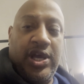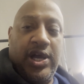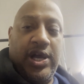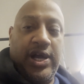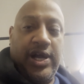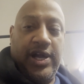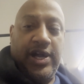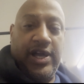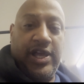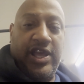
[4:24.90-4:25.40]

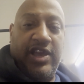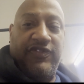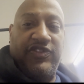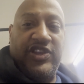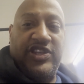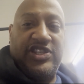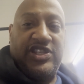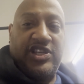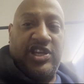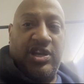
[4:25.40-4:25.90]
if
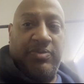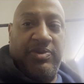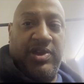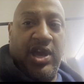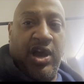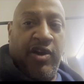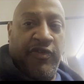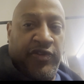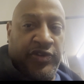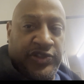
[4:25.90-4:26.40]
this is going to be
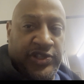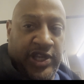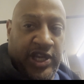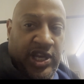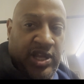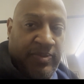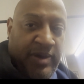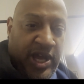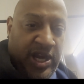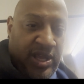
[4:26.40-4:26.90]
helpful to
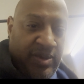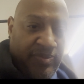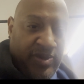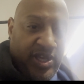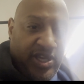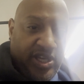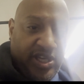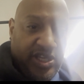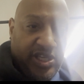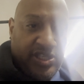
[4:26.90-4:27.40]
anybody
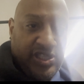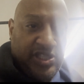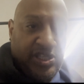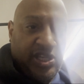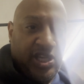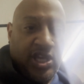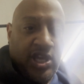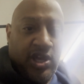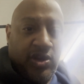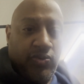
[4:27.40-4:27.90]
because
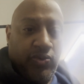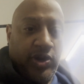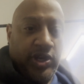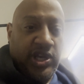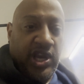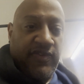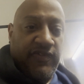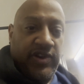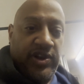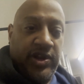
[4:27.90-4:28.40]
one
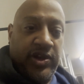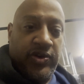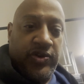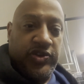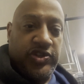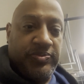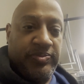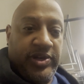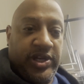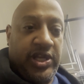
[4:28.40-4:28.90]
never
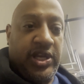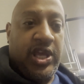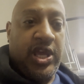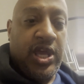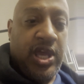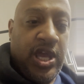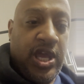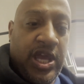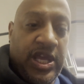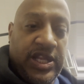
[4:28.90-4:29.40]
knows. But
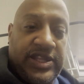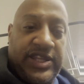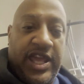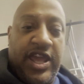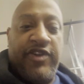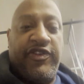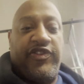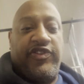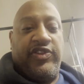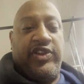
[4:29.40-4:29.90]

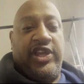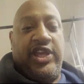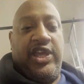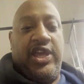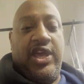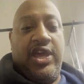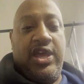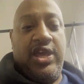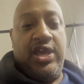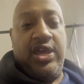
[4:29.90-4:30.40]

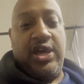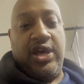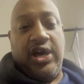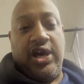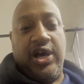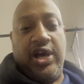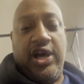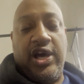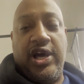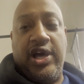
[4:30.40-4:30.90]
thankfully,
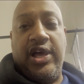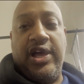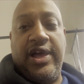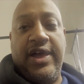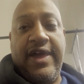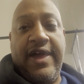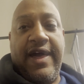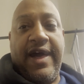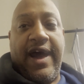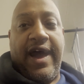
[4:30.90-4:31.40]

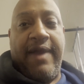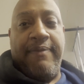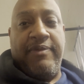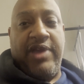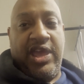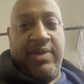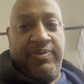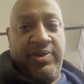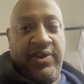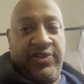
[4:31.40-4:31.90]
I
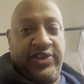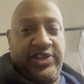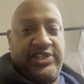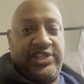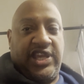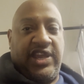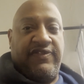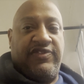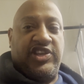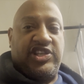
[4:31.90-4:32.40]
may be able to
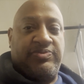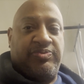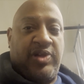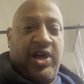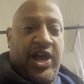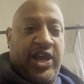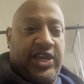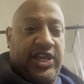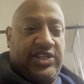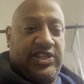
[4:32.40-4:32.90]
save this
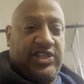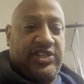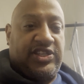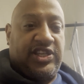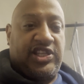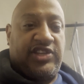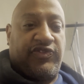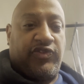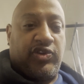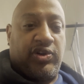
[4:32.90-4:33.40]
block. It's a
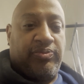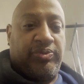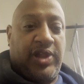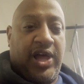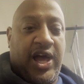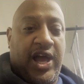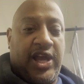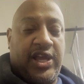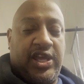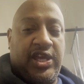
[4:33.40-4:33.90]
6.4
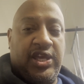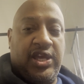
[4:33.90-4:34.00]
block.